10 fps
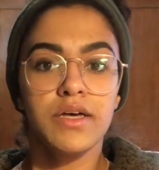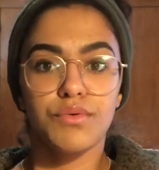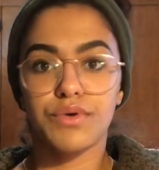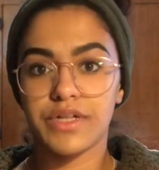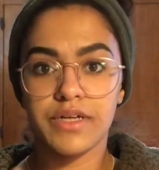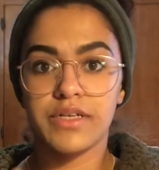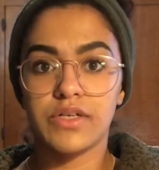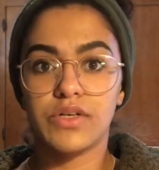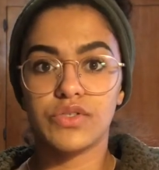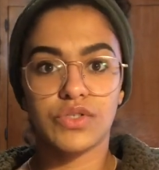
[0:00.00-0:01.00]
Really
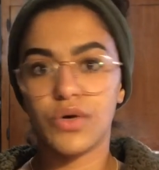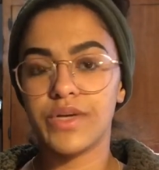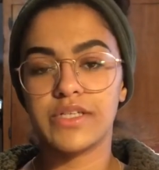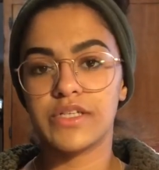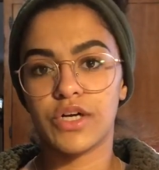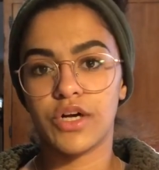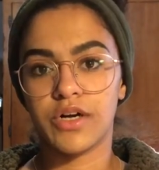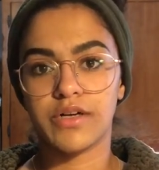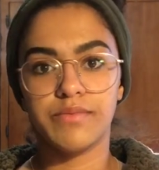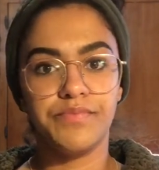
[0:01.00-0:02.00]
so easy to
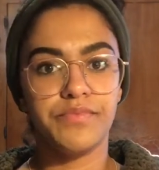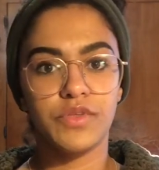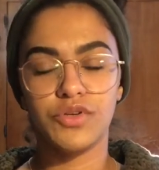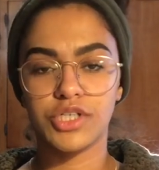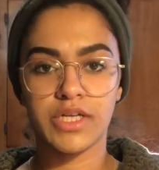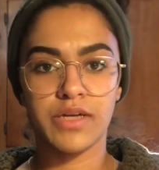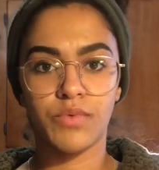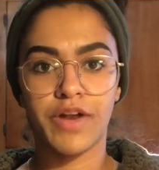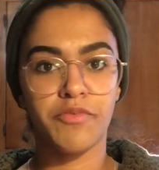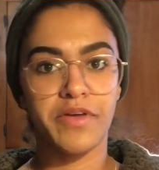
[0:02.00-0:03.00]
cook. Usually
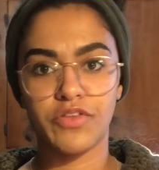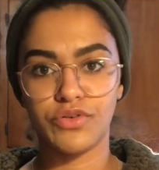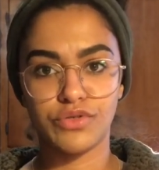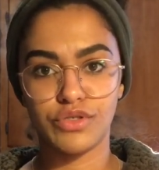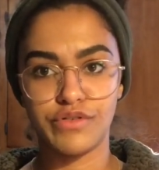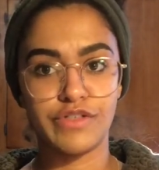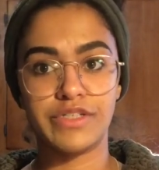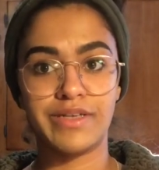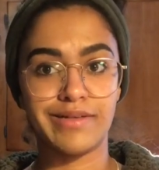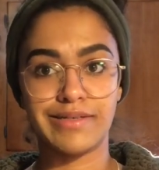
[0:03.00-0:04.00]
whatever method you
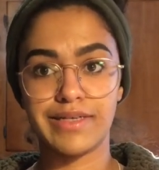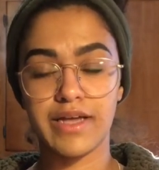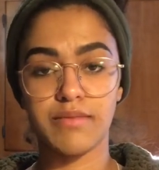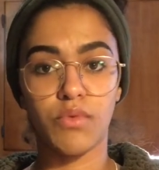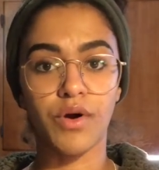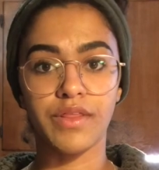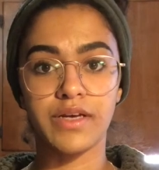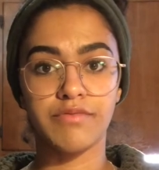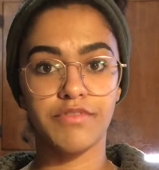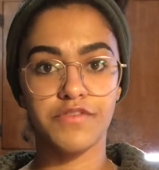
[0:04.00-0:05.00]
choose doesn't take more
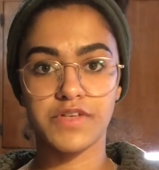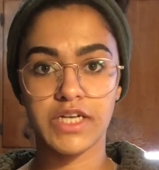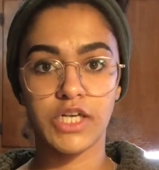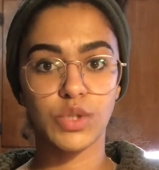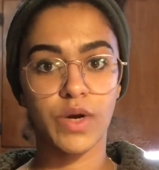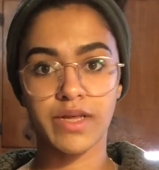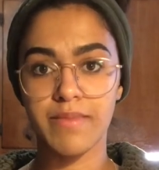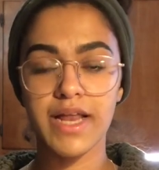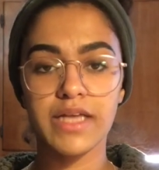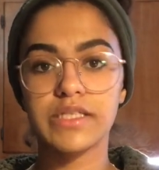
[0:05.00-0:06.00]
than 15-20
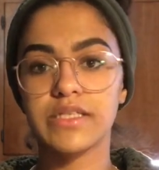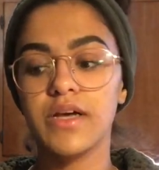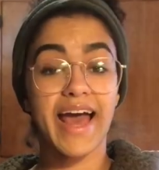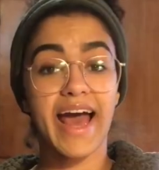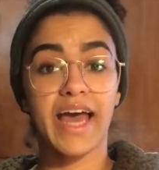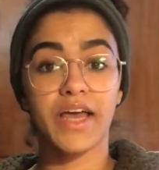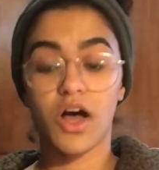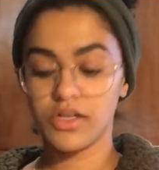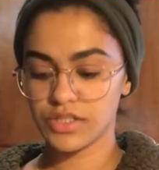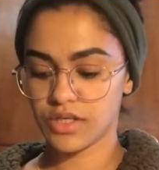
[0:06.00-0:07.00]
minutes. I
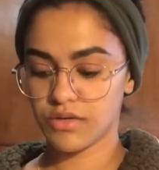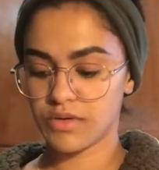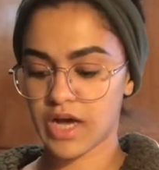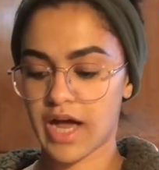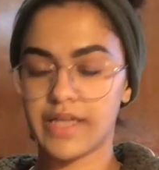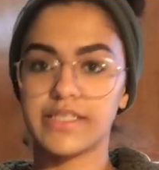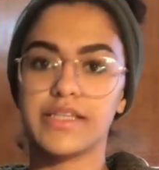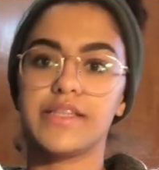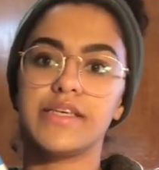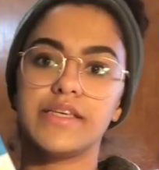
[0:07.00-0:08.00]
also got
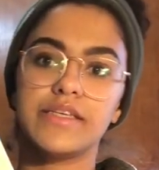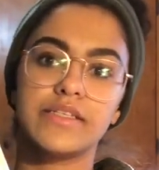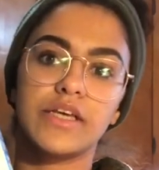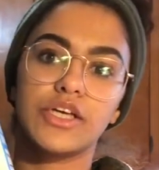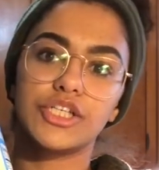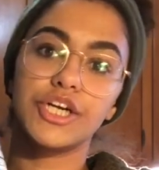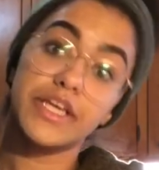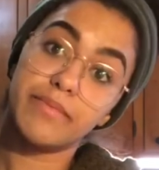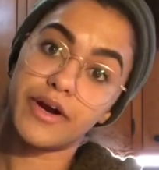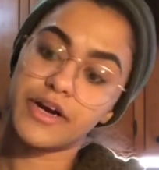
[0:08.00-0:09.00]
these
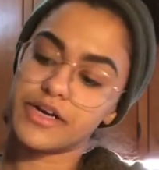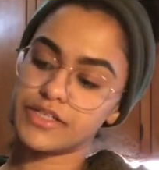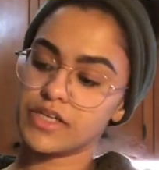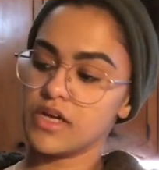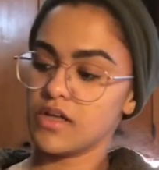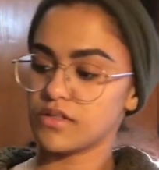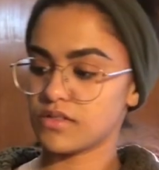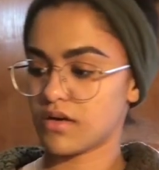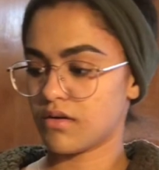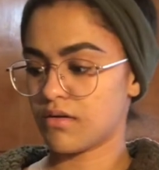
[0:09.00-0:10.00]
turkey burgers.
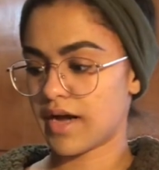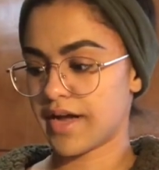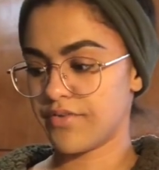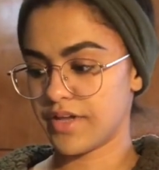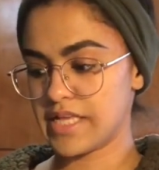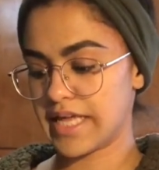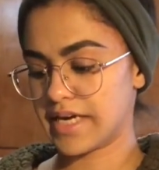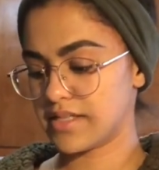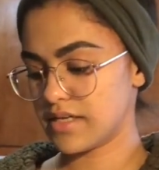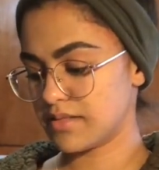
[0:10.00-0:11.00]
So I really
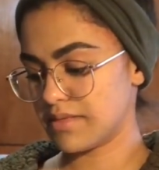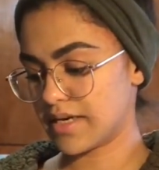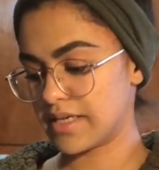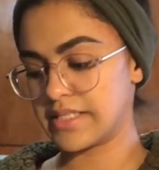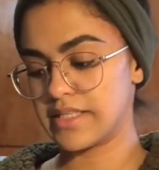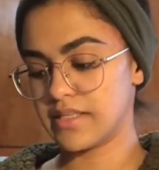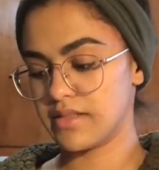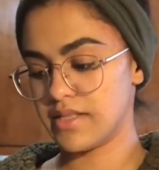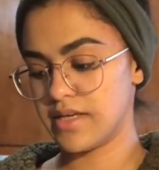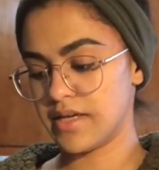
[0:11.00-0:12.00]
liked these because
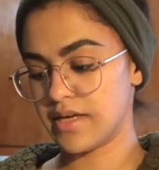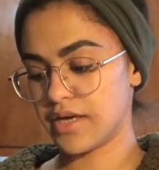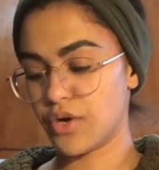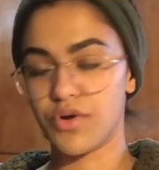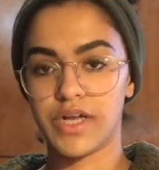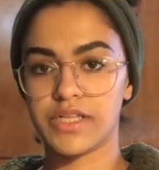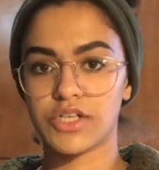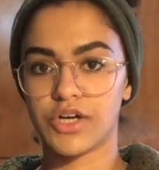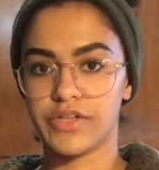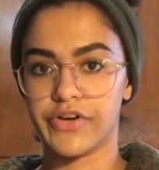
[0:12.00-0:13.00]
the
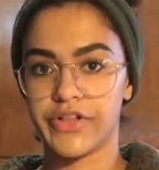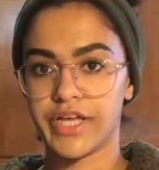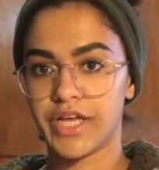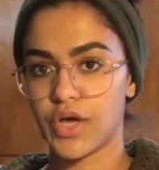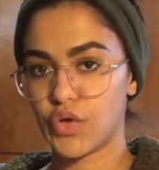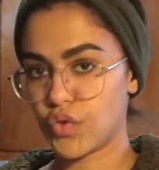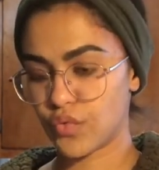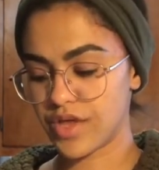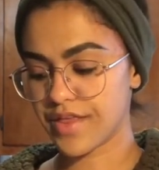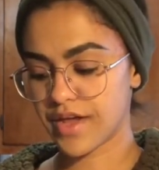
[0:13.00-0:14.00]
ingredients are literally
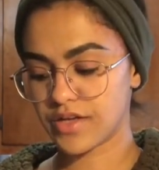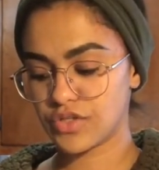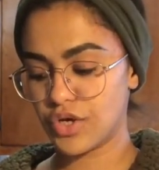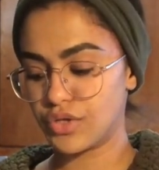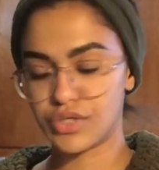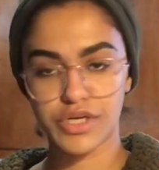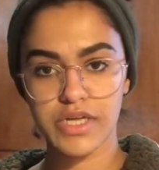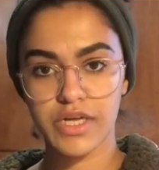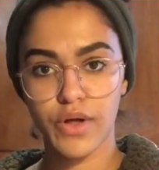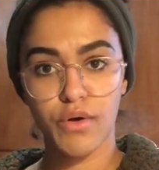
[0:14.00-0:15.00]
3 things:
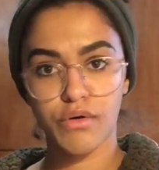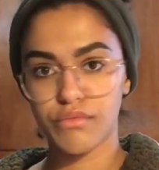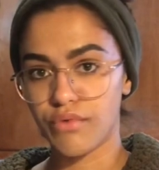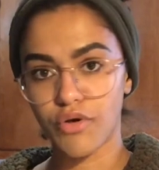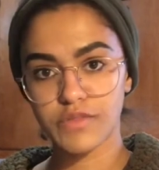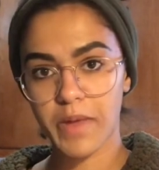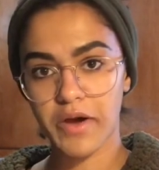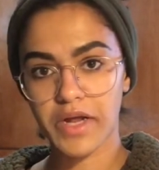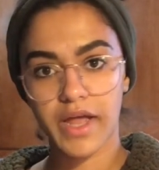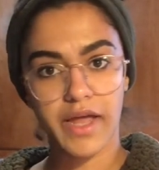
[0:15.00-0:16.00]
turkey,
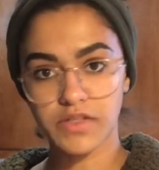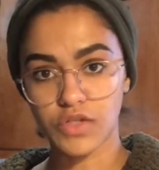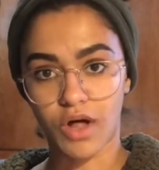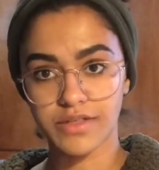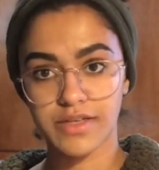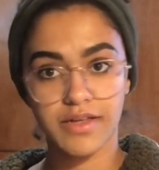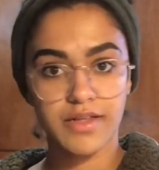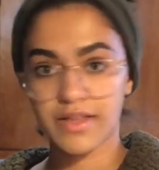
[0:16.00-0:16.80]
rosemary, and salt.